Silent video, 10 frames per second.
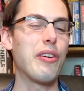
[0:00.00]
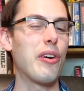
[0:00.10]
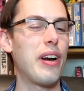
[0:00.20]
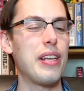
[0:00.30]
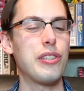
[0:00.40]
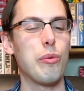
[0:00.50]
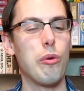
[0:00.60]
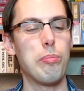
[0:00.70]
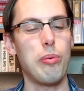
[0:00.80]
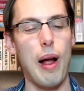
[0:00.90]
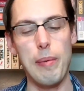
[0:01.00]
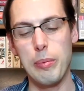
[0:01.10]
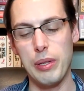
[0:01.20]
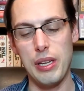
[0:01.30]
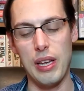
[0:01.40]
it already, so we'll
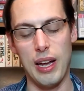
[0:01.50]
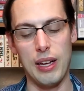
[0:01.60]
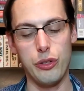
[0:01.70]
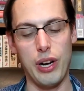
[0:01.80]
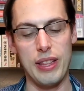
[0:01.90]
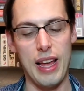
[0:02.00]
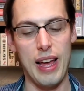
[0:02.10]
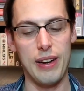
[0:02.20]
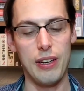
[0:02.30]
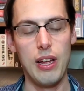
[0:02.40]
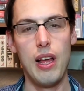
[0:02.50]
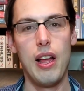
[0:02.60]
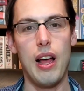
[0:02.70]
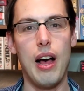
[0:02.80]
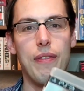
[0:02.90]
probably uh, trade that.
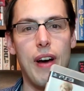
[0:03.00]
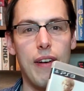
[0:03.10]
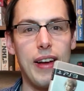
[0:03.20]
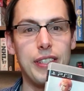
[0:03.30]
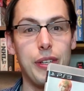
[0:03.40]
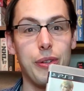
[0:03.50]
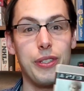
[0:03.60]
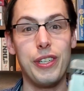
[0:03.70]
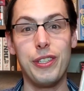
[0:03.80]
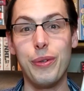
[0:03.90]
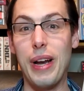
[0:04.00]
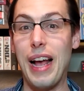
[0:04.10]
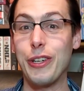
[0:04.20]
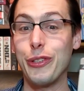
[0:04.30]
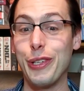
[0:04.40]
Uh, Final Fantasy thirteen two, an
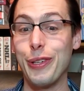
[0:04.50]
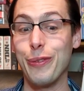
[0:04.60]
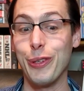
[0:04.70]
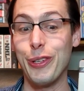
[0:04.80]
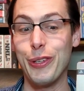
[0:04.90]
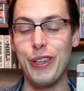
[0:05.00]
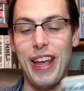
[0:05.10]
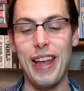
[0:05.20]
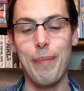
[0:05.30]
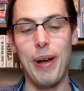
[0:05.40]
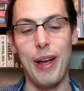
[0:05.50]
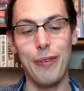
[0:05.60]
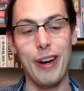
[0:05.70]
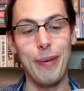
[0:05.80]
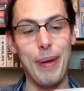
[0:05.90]
actually really good game. I
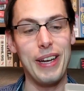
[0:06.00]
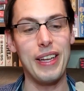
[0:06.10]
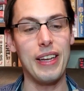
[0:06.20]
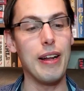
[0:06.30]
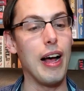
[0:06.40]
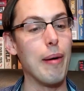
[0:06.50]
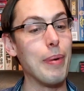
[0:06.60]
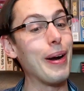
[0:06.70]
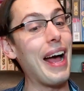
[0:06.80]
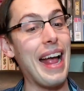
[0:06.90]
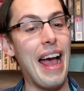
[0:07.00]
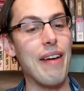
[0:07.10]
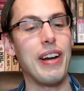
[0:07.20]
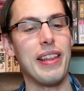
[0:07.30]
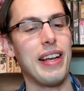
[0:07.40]
recommend it, uh, but I have
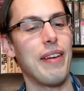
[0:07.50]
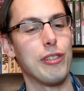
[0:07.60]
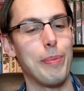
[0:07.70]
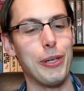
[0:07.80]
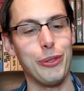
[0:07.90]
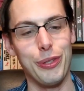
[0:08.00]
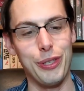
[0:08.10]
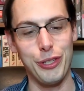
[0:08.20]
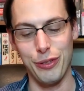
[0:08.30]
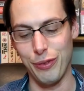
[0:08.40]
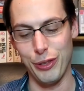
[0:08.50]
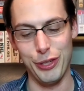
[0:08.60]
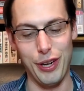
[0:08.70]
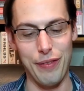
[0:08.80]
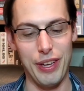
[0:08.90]
it. I think I have a special edition
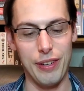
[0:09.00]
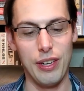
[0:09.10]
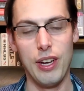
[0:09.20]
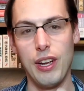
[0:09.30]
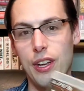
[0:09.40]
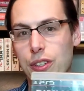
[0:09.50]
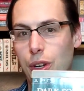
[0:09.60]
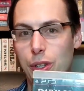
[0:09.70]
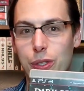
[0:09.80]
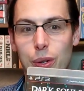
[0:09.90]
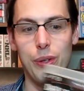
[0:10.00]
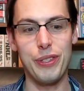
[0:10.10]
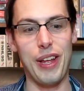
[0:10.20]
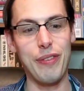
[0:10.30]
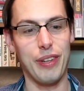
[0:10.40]
version of it. Dark Souls,
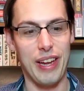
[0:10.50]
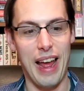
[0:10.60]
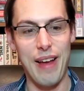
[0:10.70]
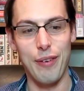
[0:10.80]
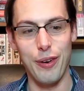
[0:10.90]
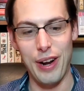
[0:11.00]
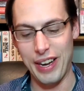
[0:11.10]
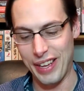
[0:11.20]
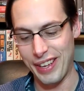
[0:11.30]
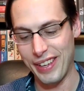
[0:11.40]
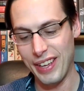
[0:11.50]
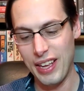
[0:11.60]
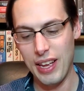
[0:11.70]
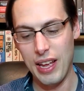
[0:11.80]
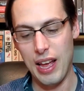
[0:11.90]
definitely have already.
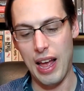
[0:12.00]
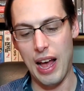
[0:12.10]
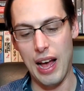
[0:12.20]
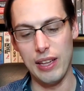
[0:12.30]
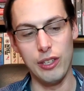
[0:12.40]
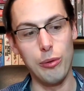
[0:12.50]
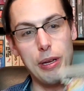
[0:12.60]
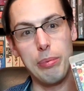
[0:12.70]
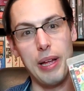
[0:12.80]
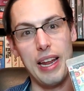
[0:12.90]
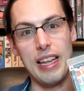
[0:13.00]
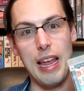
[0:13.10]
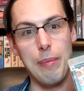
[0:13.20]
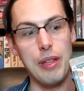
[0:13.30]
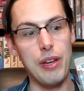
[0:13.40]
Uh, Little Big Planet
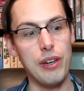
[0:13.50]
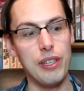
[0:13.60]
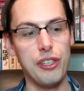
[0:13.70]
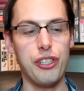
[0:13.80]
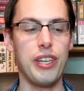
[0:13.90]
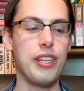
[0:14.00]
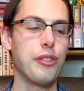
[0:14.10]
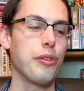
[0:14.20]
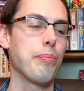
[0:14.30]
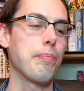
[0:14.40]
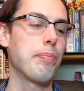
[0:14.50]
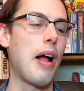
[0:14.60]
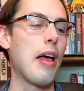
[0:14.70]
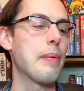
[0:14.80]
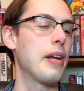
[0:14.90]
Game of the Year Edition. This will
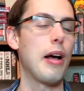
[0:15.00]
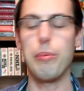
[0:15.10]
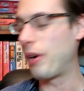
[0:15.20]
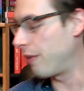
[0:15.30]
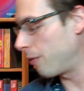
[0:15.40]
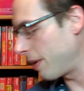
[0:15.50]
probably be an upgrade for